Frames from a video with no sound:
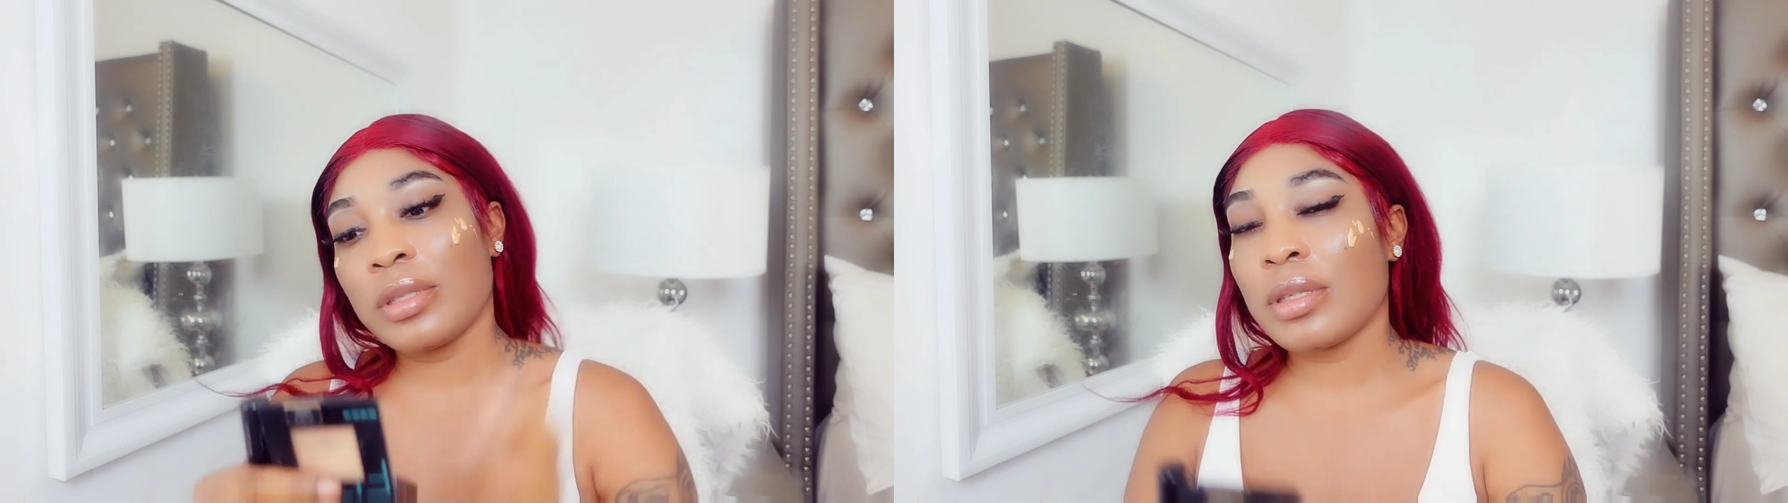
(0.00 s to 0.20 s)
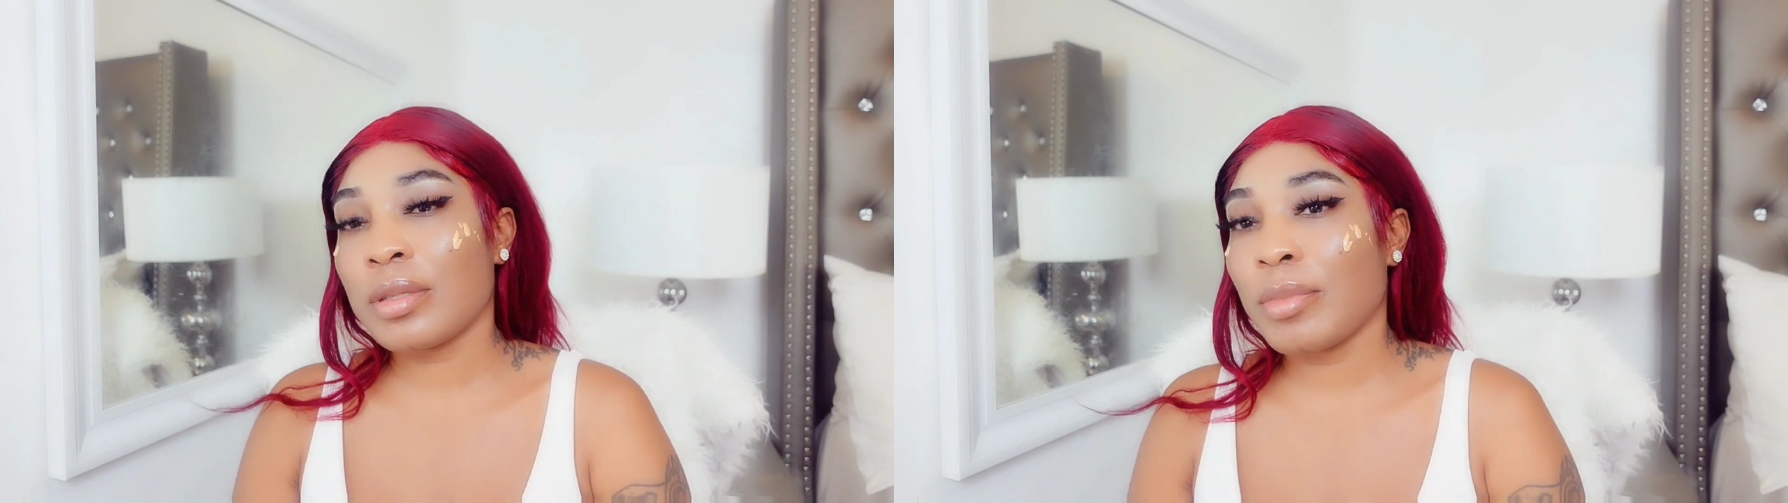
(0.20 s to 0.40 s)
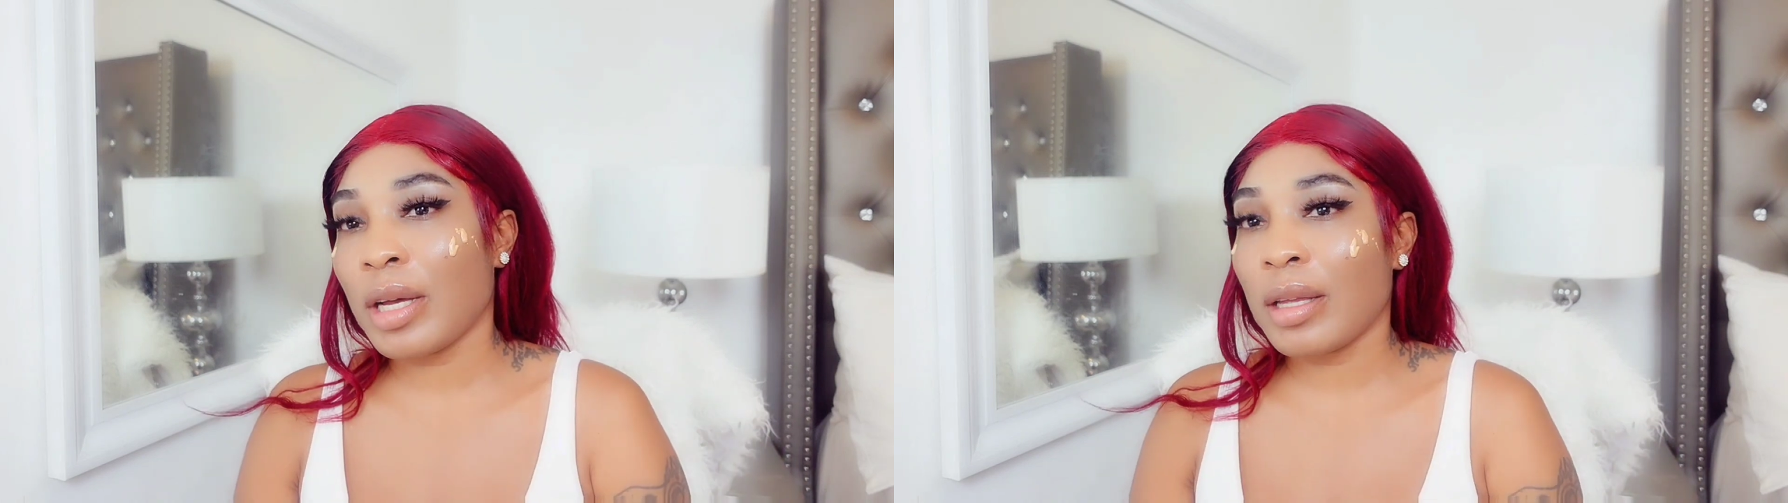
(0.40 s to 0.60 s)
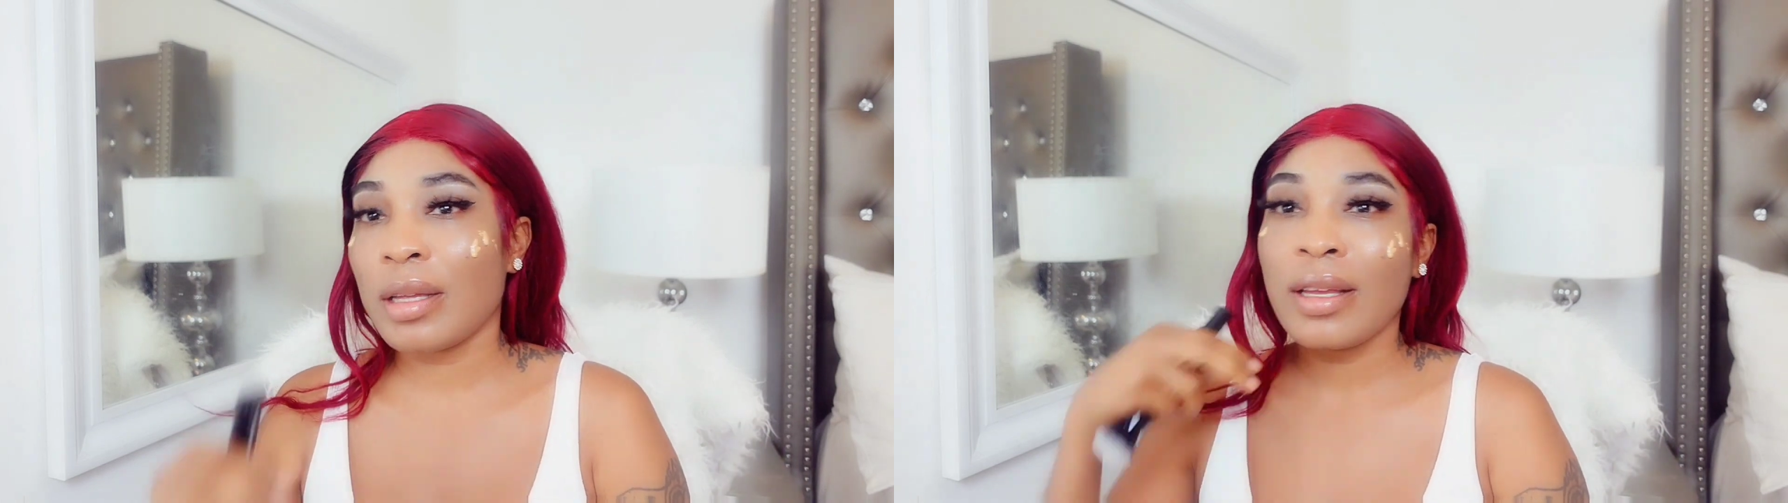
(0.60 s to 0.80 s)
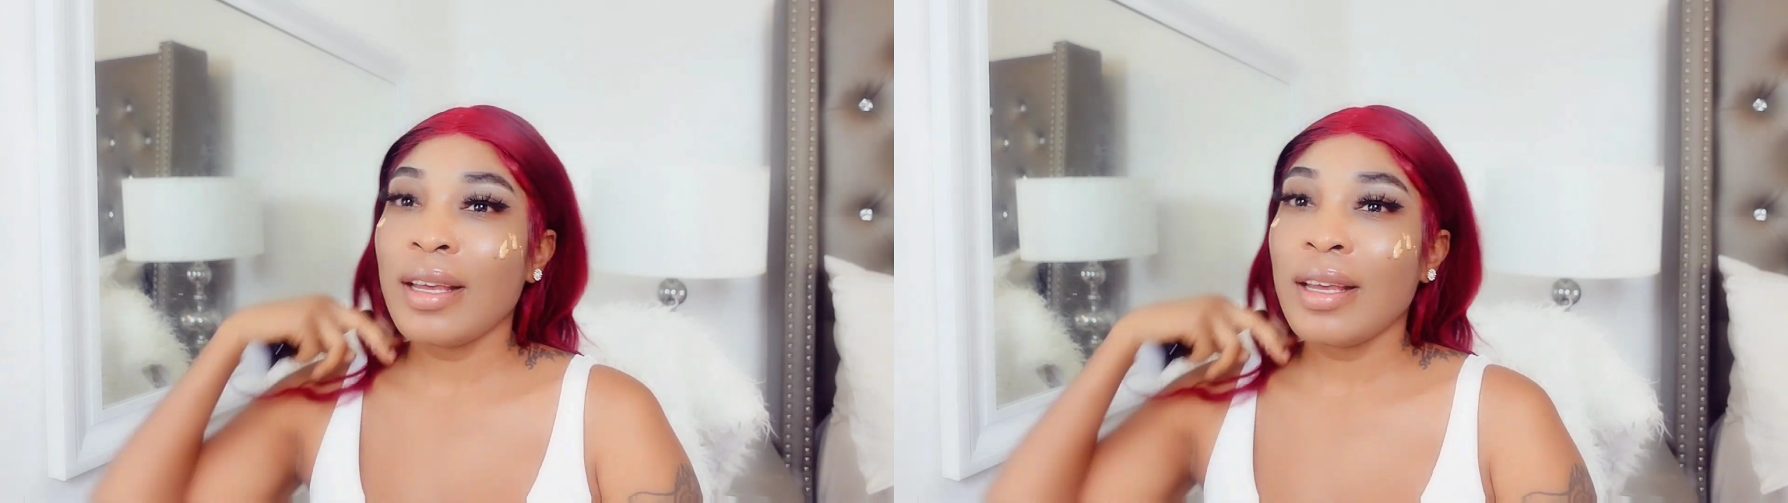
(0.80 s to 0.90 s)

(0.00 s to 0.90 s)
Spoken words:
this is my